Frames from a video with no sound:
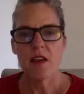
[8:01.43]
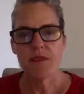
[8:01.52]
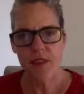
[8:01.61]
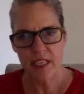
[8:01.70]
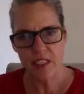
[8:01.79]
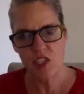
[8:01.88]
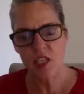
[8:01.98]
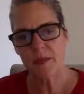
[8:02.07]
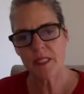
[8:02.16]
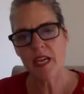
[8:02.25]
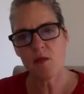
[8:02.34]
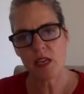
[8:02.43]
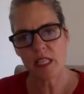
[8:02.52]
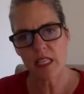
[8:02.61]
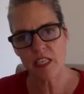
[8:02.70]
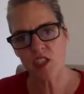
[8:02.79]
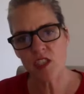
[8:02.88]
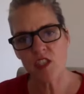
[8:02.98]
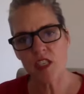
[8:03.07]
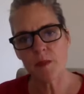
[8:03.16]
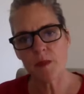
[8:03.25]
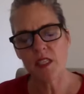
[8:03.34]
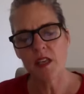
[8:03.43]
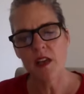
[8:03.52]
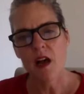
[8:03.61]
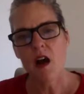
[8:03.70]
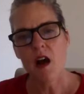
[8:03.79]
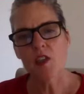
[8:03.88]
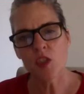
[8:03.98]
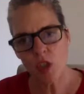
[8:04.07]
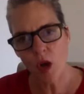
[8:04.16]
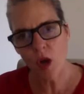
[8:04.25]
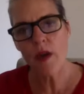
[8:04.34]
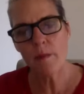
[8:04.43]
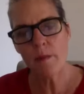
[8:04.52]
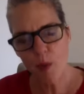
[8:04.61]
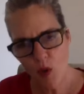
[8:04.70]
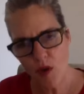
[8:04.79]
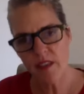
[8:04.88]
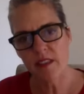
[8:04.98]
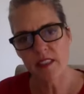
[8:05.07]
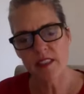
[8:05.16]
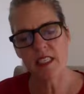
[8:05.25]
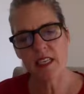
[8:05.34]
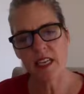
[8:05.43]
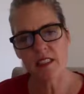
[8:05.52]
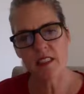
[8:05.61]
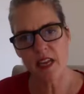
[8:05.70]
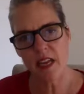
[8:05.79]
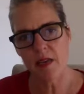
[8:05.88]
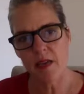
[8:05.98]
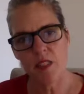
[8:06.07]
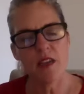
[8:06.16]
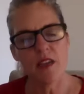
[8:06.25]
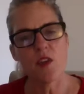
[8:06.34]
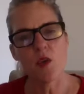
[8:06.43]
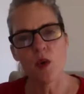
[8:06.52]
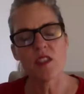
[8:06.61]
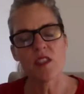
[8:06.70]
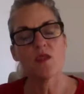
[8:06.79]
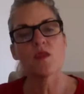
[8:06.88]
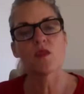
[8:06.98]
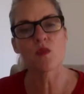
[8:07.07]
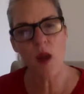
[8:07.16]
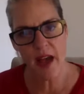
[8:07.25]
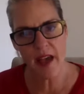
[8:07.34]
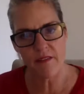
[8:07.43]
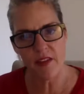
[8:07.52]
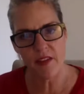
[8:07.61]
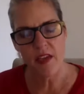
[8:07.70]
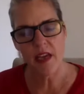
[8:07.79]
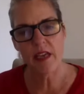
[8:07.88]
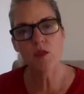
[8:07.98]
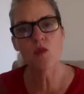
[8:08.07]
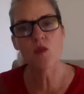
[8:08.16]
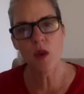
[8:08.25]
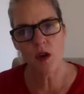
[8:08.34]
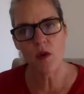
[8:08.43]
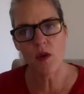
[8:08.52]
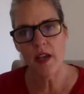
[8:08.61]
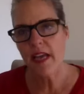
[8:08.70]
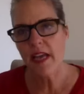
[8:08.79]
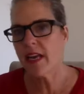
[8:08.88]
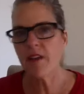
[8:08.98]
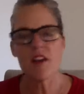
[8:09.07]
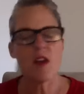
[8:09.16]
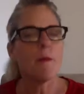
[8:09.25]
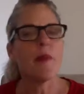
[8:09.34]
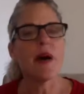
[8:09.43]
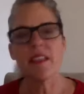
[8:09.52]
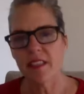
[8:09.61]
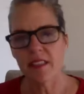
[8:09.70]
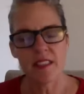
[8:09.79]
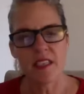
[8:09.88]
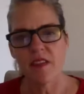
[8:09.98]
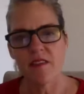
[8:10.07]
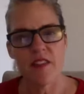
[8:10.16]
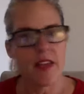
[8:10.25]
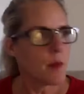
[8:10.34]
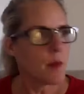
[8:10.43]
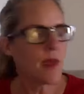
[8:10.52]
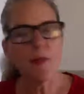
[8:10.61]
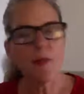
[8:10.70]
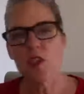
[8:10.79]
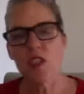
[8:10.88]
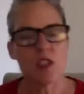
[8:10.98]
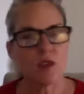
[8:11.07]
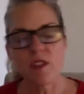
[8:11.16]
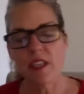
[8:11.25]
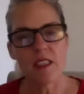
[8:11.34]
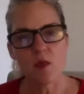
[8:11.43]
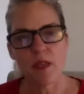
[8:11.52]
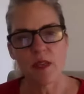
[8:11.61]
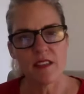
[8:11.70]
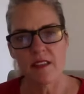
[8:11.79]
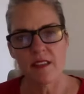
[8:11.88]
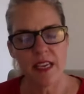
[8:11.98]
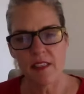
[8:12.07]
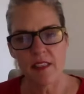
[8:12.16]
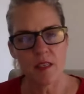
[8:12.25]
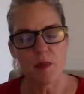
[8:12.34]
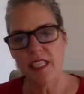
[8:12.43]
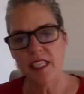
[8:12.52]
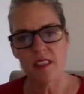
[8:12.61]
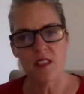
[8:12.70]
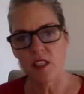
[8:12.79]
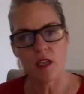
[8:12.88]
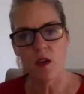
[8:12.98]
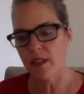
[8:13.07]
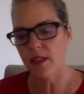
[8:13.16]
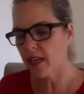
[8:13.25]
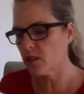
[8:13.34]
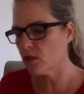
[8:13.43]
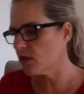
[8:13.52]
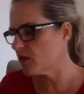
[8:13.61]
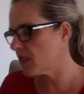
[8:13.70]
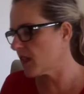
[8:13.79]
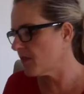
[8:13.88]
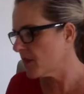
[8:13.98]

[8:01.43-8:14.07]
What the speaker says: Friendships and relationships are so important in today's times if you want to thrive and grow and have an abundance of people to do things with and things and places to go and that sort of stuff.